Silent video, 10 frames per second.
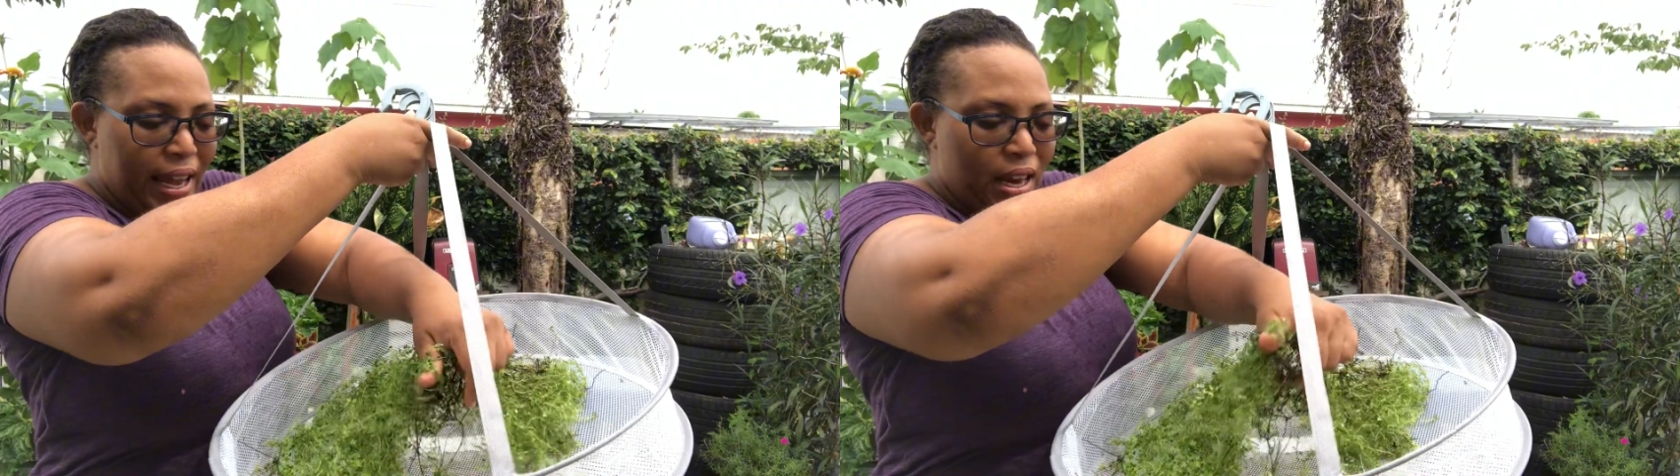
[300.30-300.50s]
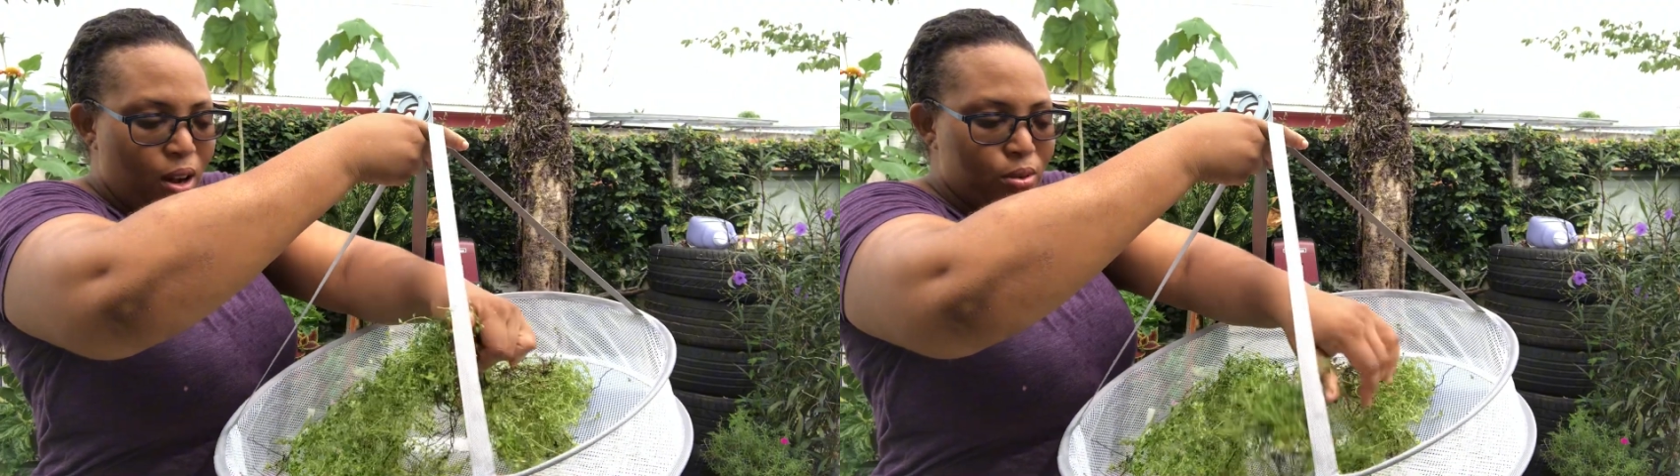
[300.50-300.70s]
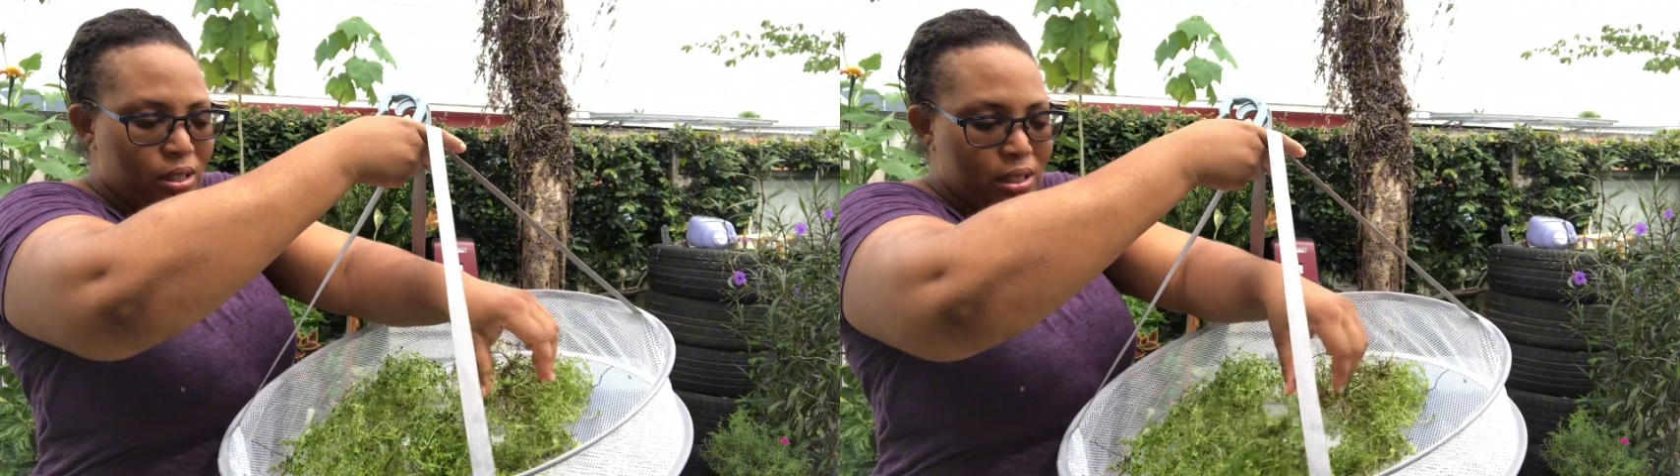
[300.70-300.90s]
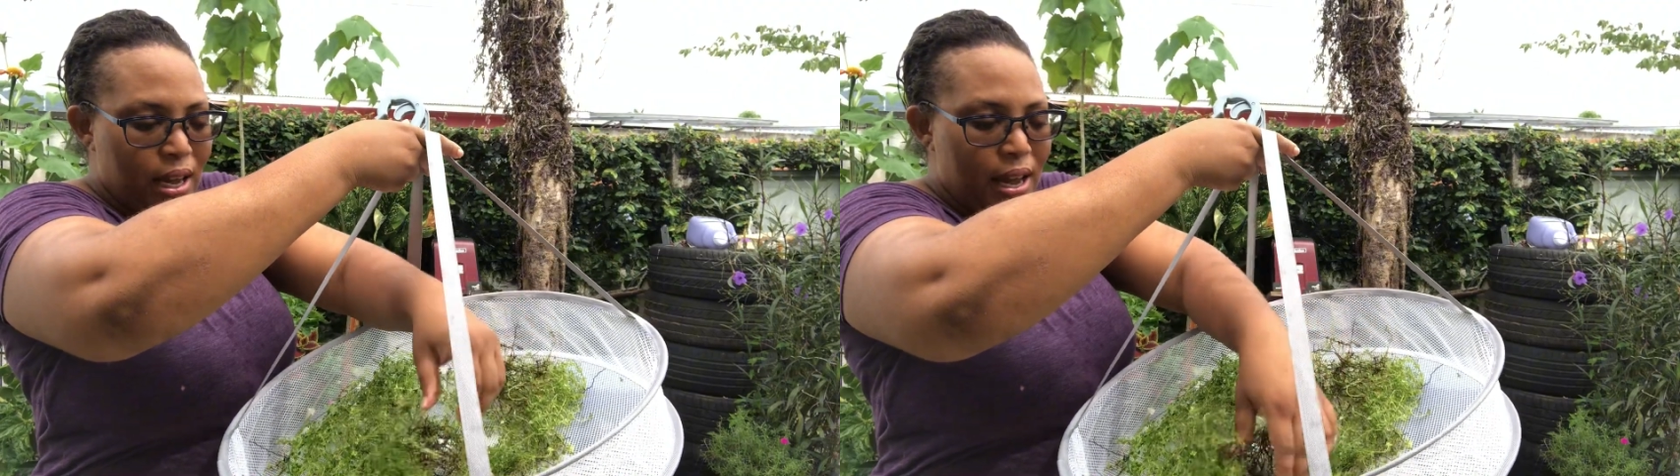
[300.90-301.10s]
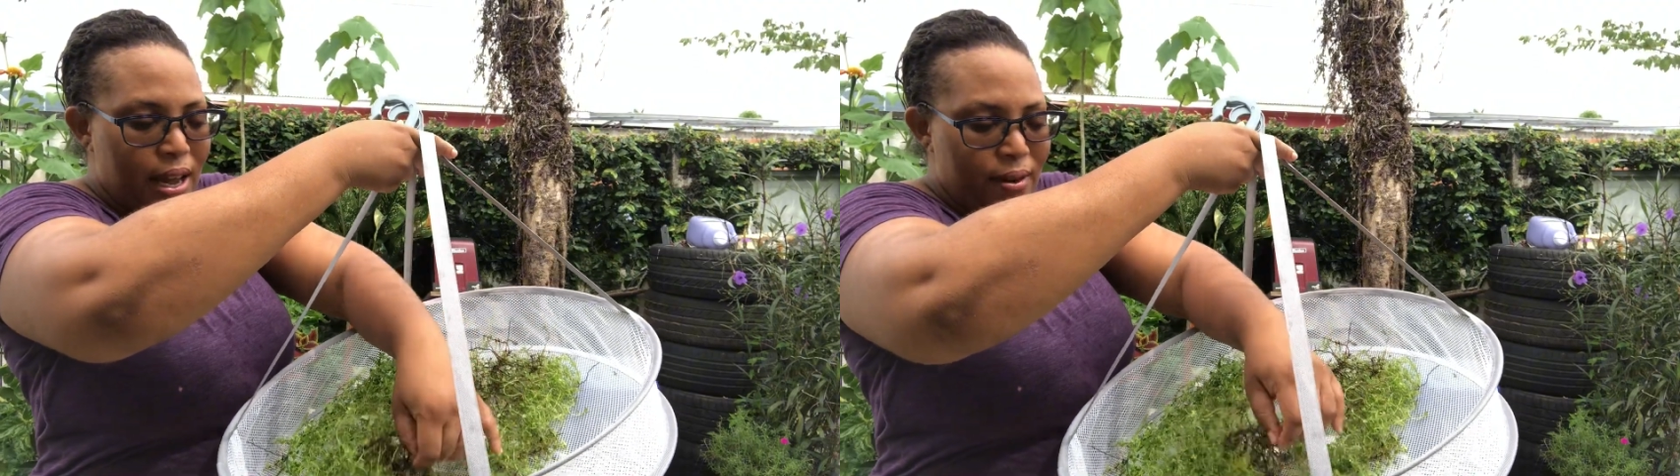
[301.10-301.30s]
it
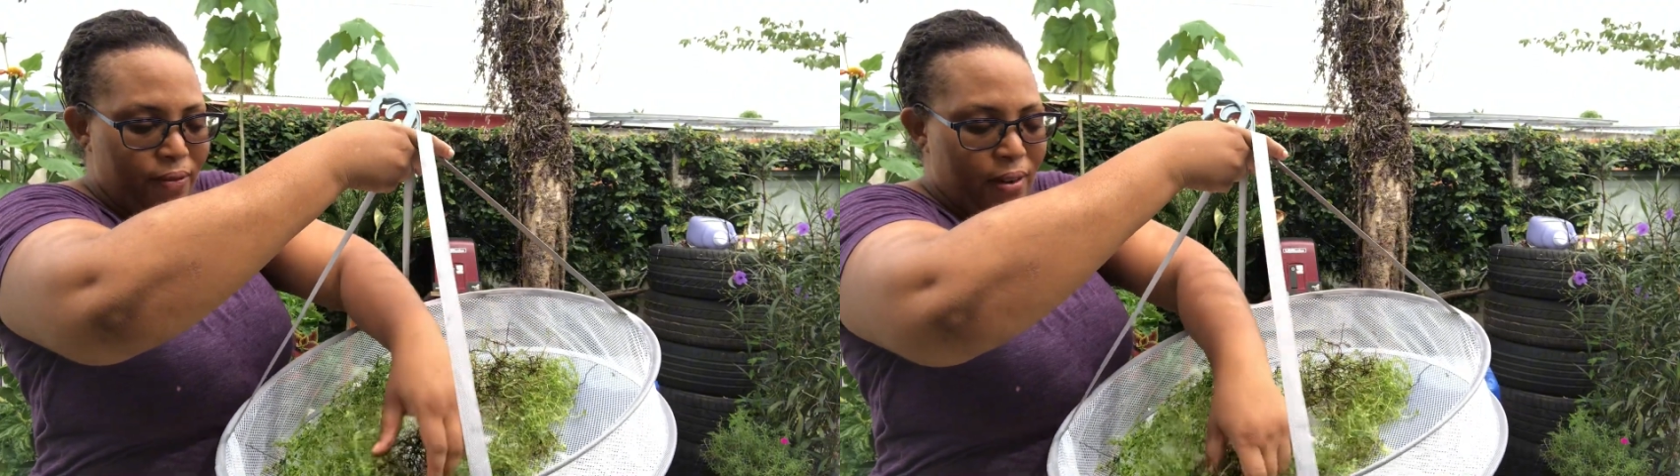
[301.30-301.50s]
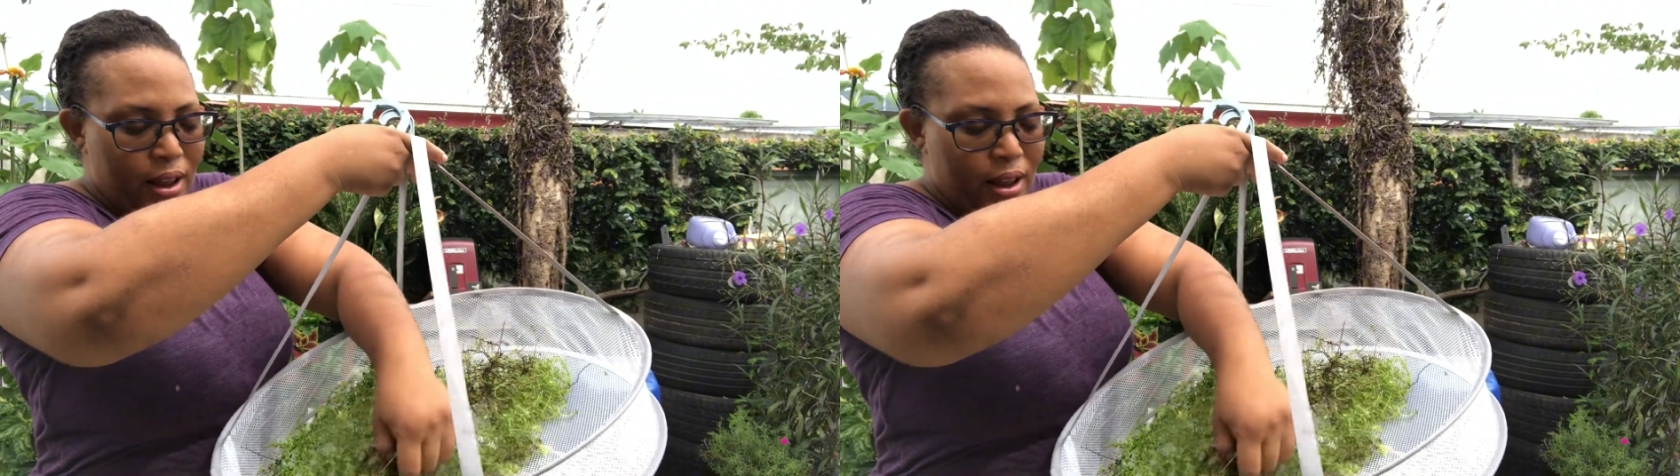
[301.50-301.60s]
outside